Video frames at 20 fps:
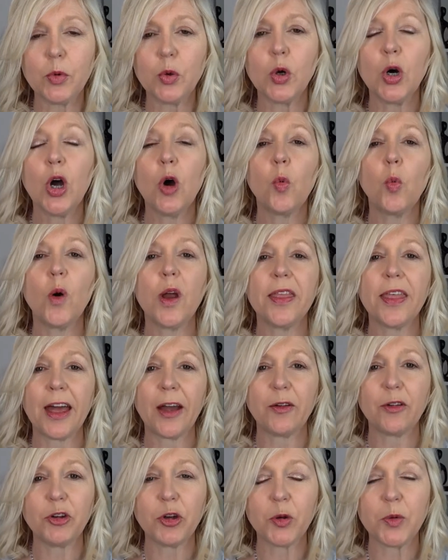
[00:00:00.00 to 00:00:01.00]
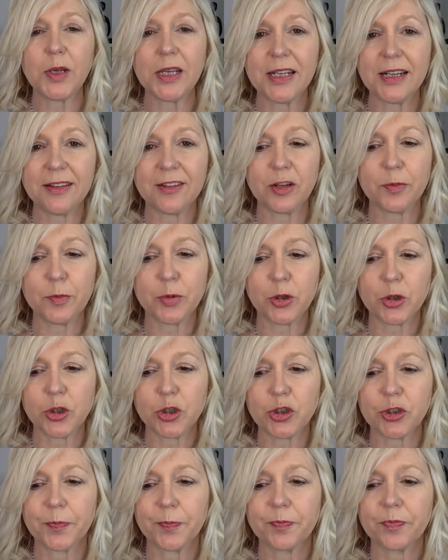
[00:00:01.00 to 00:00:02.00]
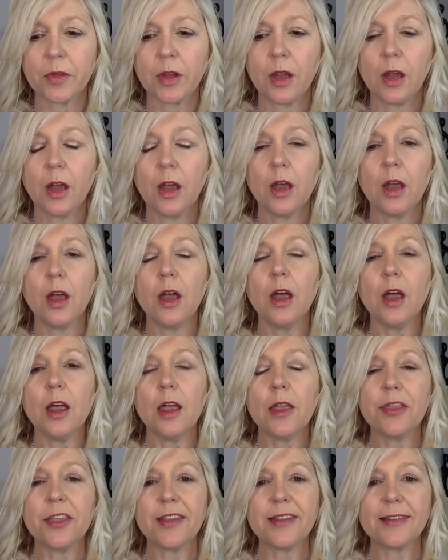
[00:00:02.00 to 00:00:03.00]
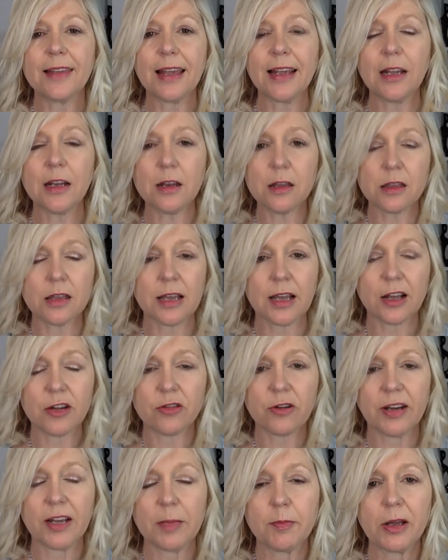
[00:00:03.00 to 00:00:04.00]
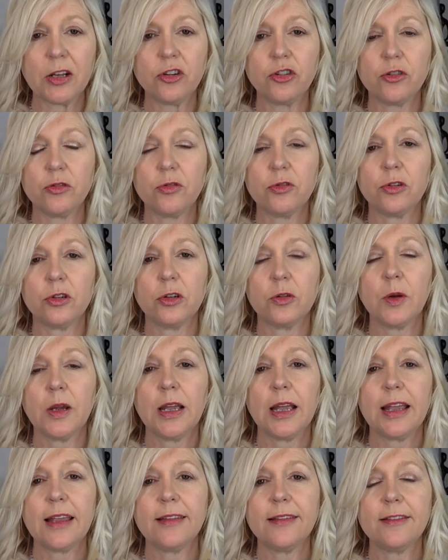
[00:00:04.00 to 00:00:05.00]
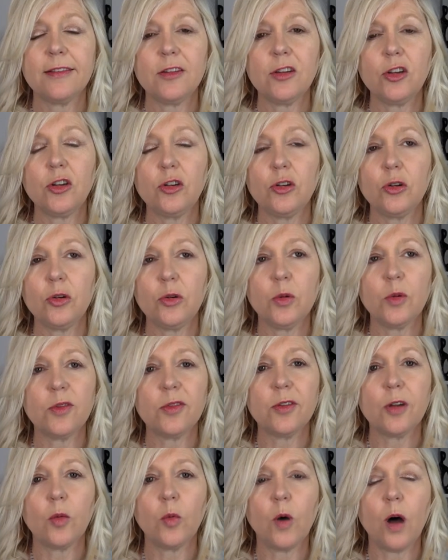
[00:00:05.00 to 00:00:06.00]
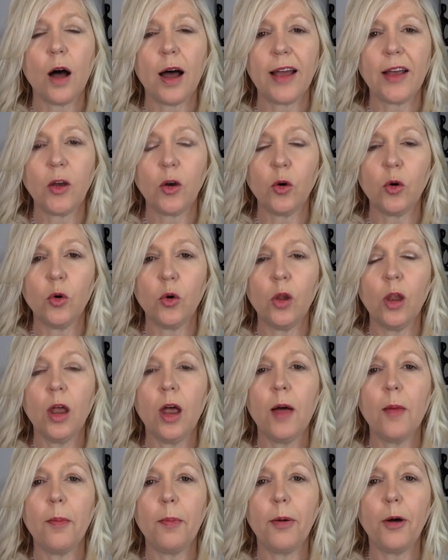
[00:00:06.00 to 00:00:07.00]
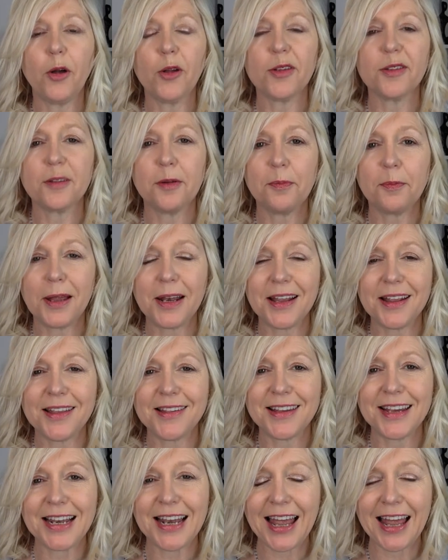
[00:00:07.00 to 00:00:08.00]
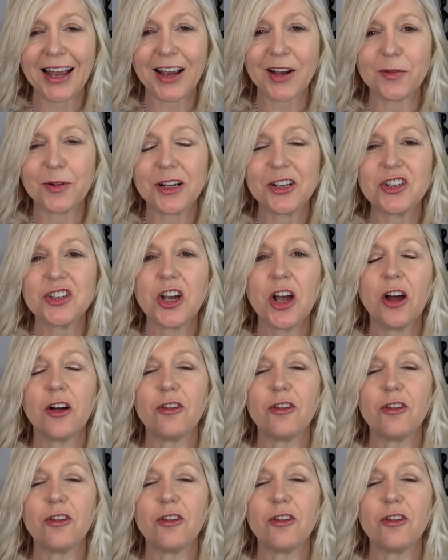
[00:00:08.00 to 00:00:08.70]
more without you needing to push. The second thing I'd recommend you do is to use what I call possibility language